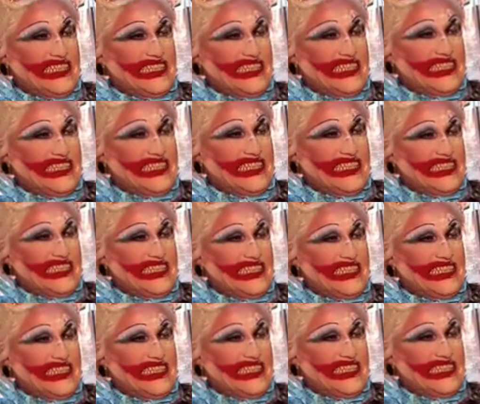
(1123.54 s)

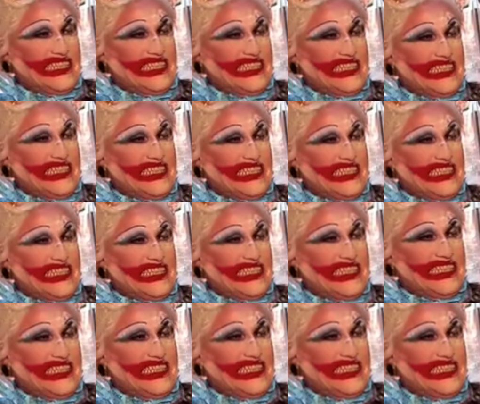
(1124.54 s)

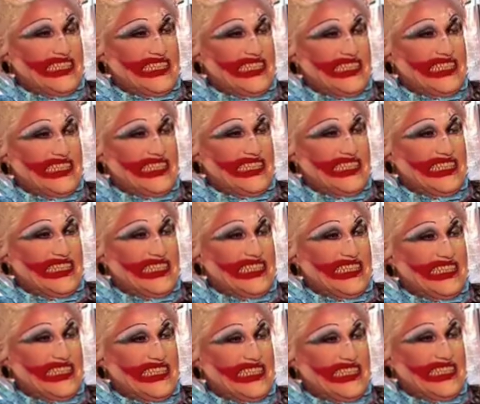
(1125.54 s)

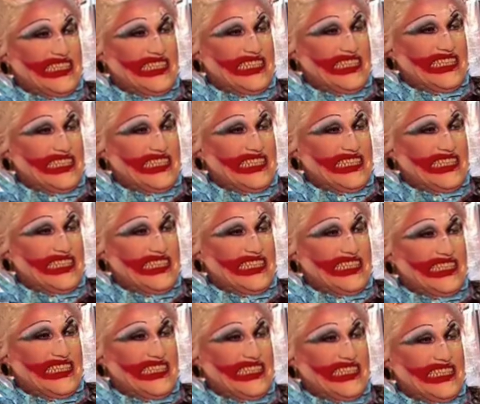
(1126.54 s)

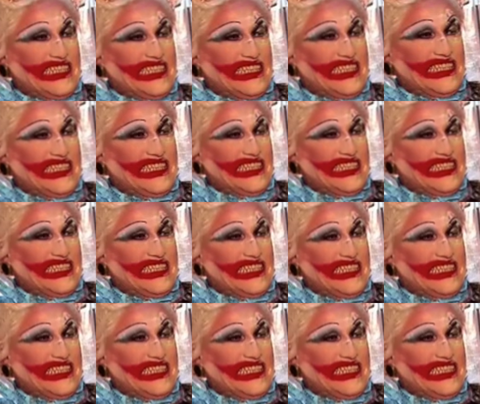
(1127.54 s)
The person shown says nothing.